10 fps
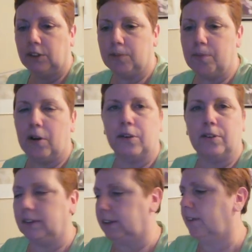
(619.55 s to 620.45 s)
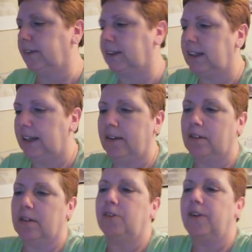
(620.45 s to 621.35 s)
tomorrow, because obviously
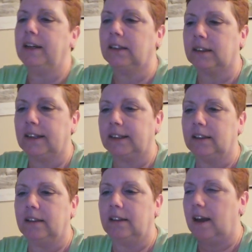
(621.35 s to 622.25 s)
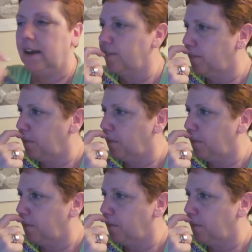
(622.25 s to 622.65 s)
the greatest lesson in life,